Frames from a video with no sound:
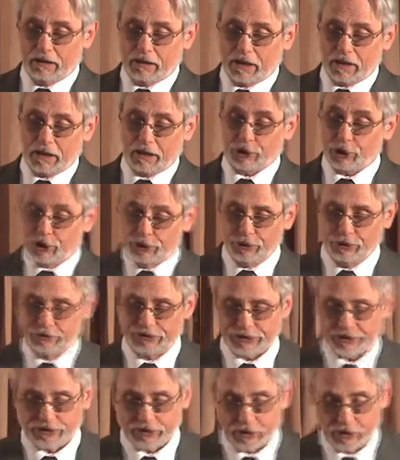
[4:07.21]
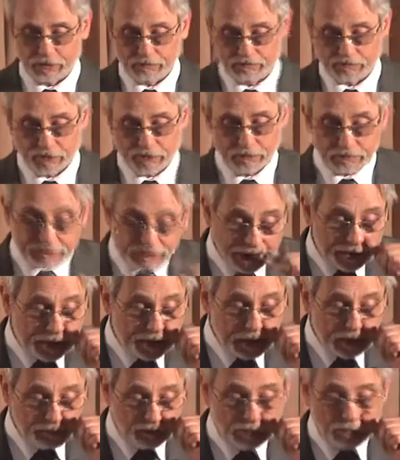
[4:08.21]
Uh, to use a term from,
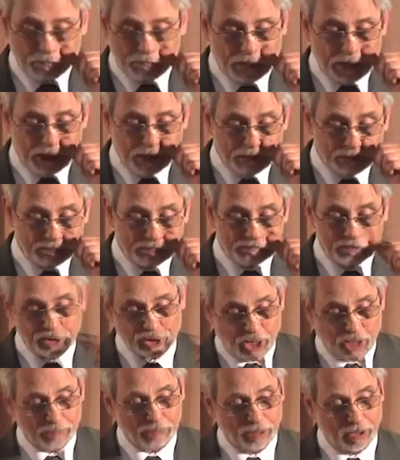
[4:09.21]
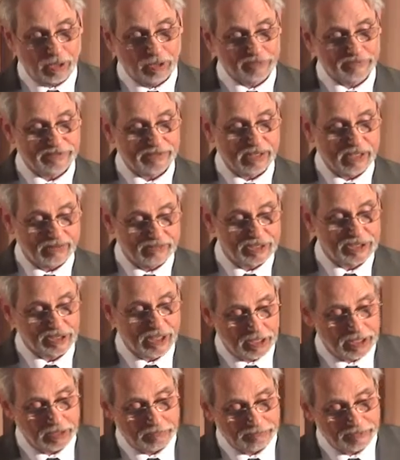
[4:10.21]
Saint, from um, John Paul's
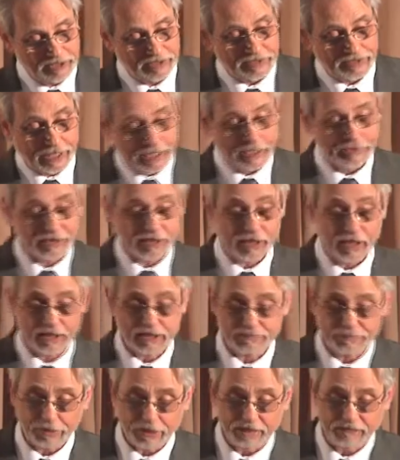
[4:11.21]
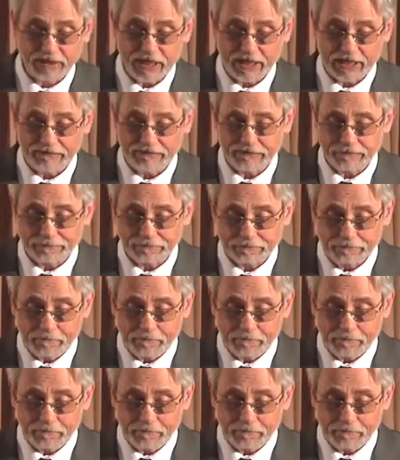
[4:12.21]
Evangelium Vitae, the Gospel of Life.